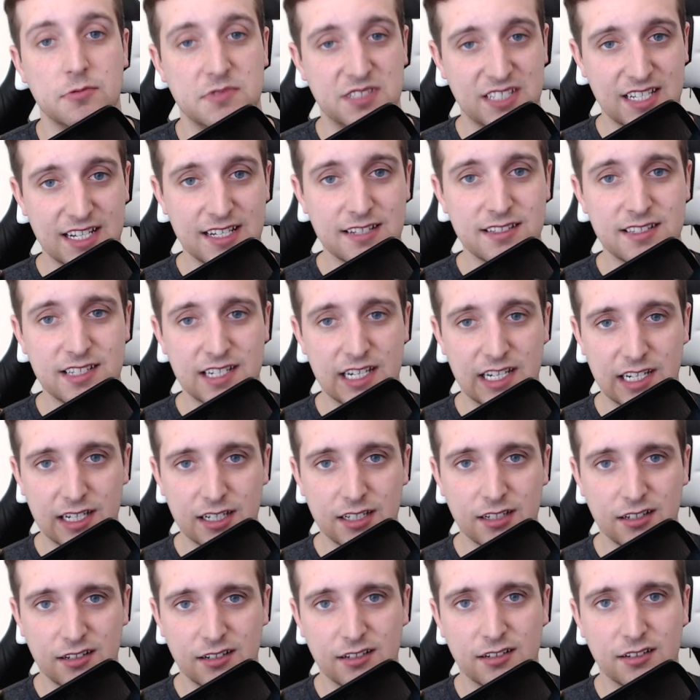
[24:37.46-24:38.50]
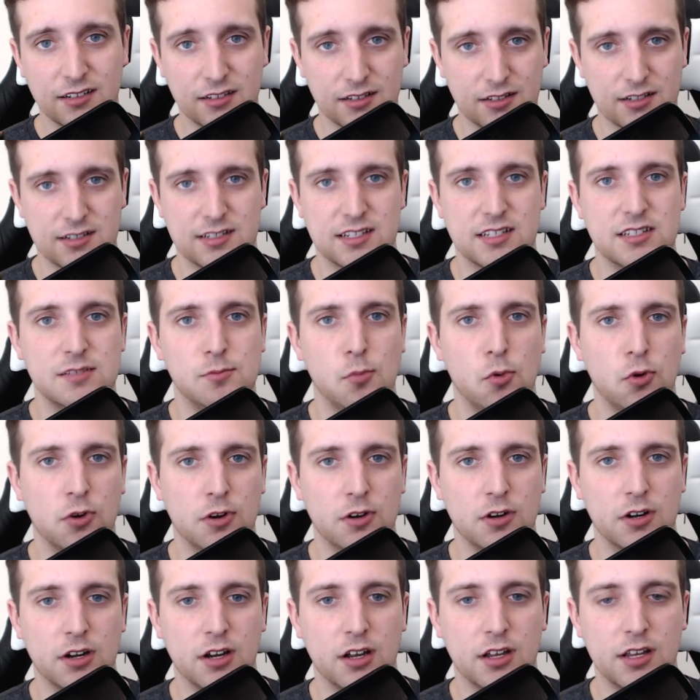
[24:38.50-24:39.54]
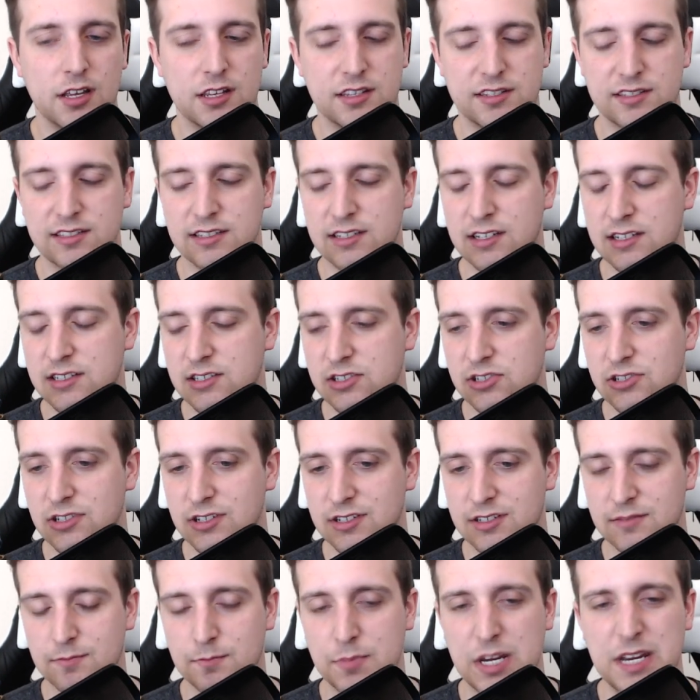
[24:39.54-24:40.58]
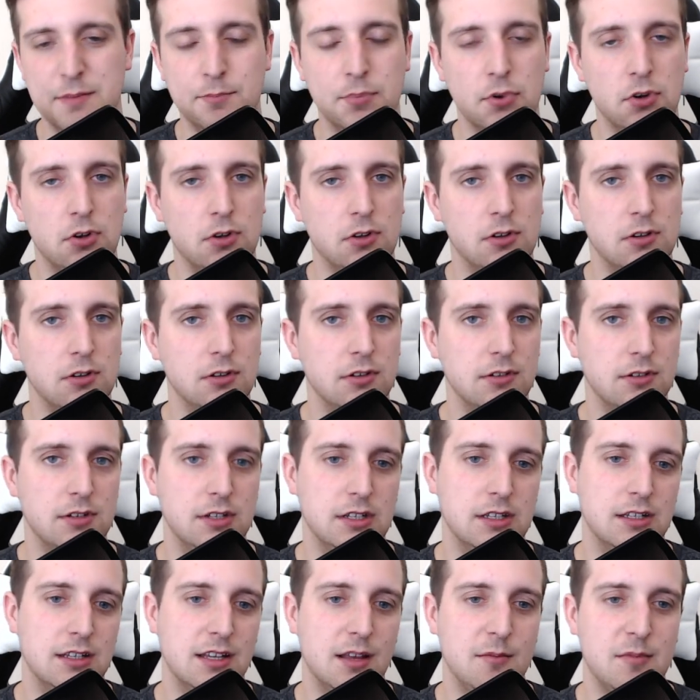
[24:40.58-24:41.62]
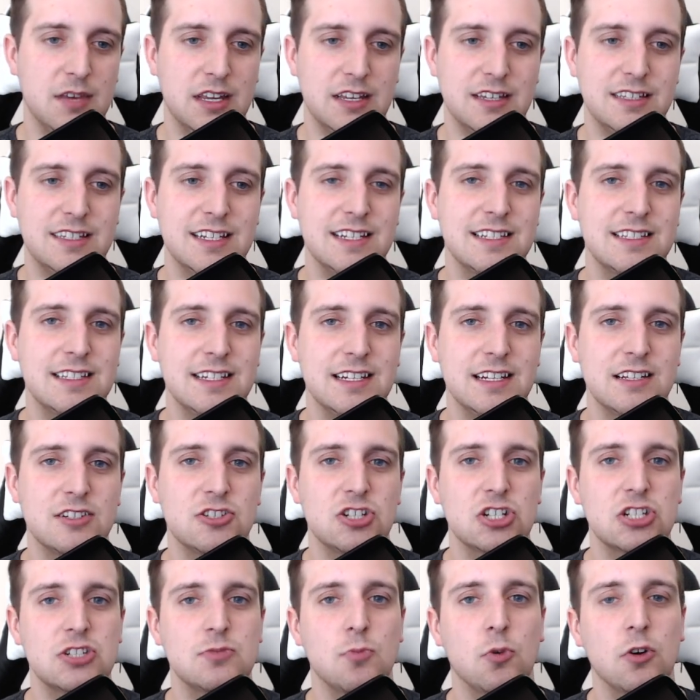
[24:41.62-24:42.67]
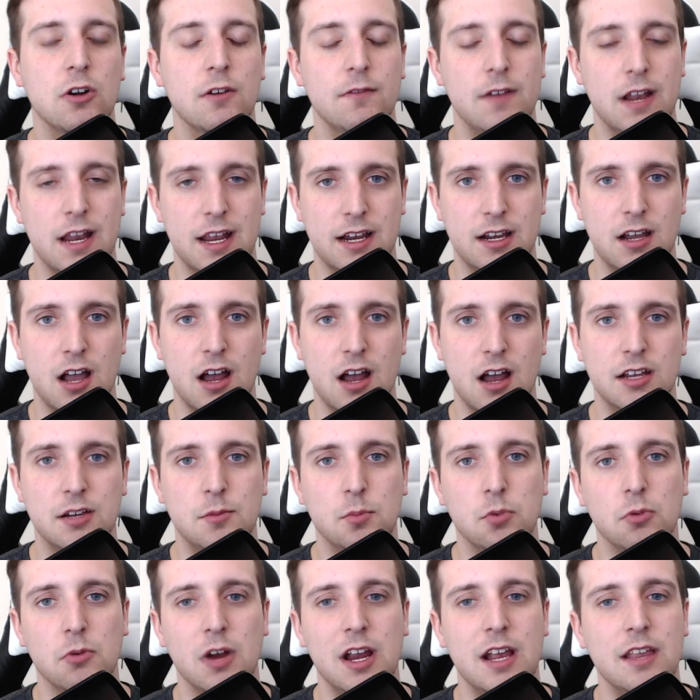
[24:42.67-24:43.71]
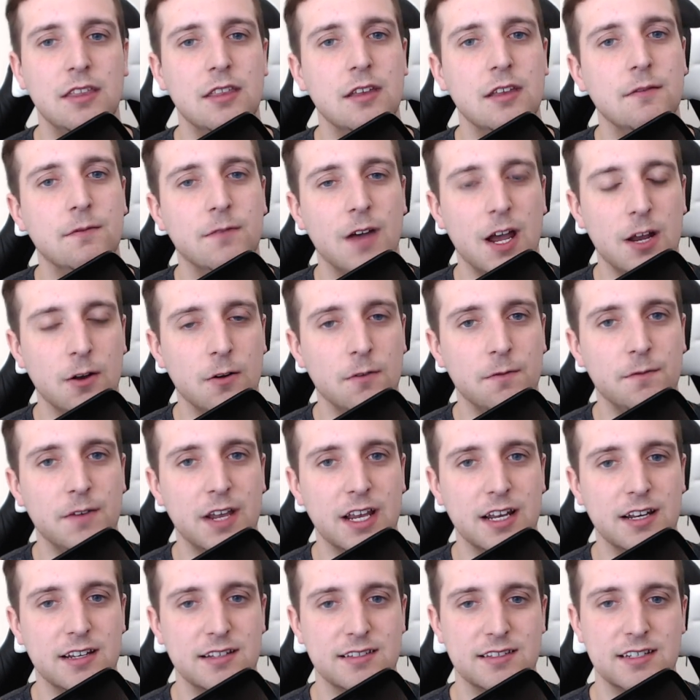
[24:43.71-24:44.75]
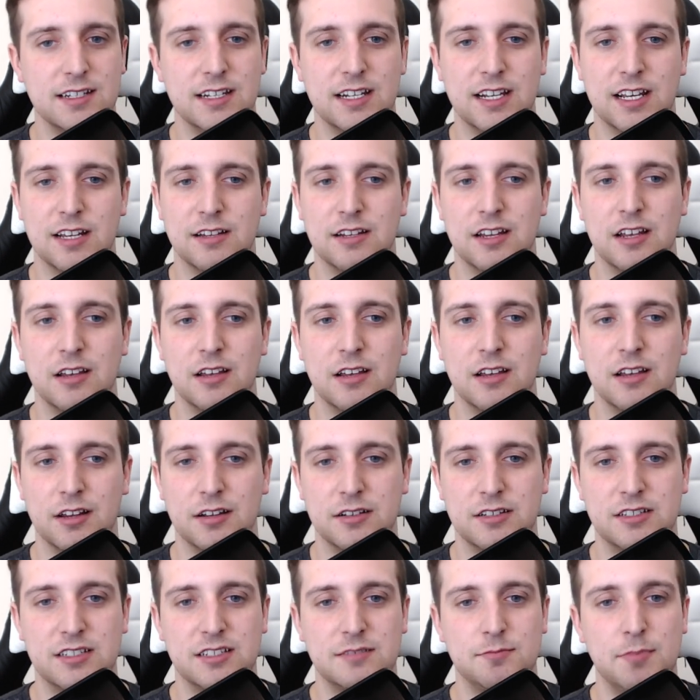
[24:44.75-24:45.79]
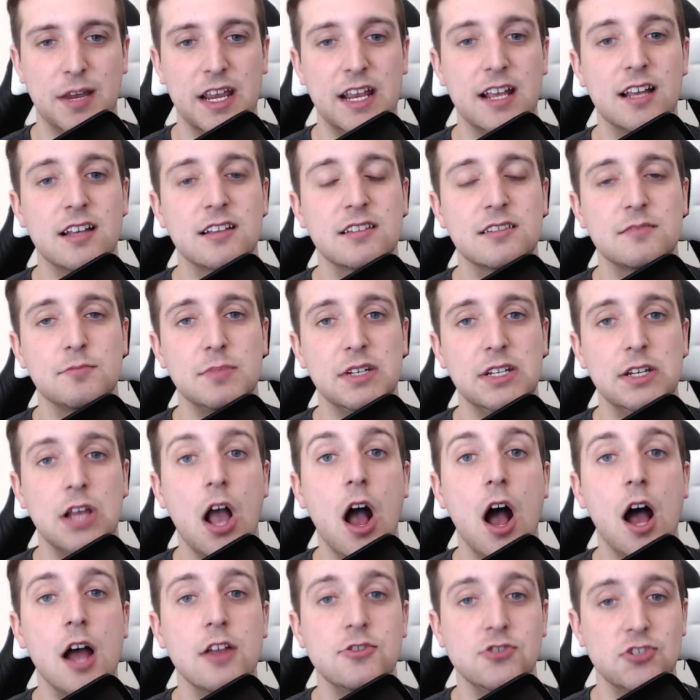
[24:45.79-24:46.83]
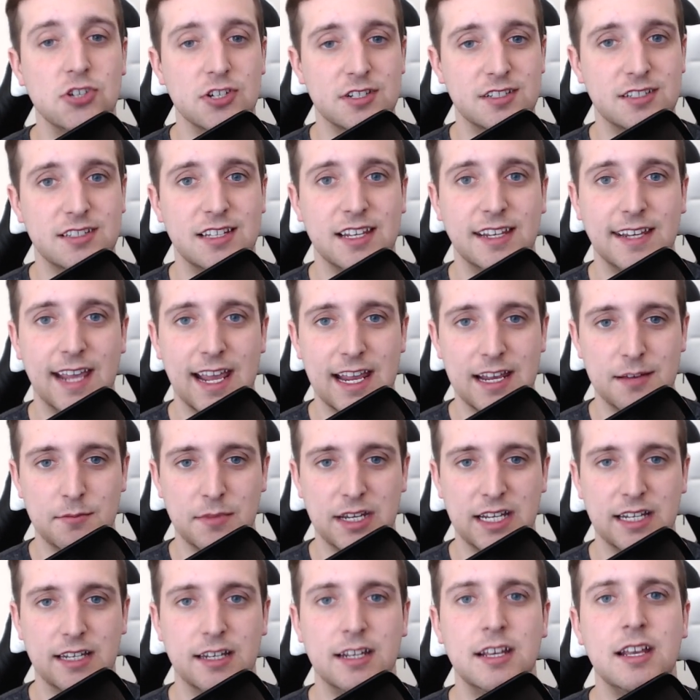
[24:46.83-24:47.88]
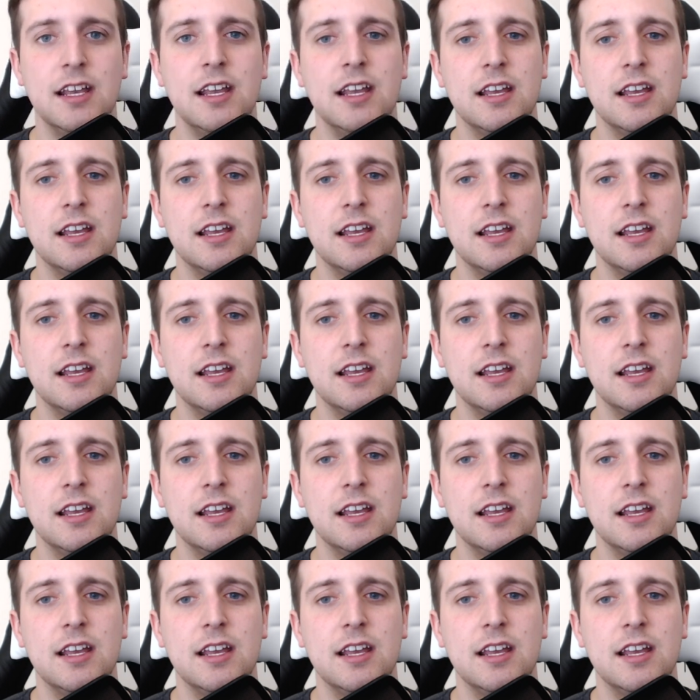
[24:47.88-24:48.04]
Disney because it's just people. I mean, Disney is just more of an iconic brand than Final Fantasy. It spans beyond just the gaming.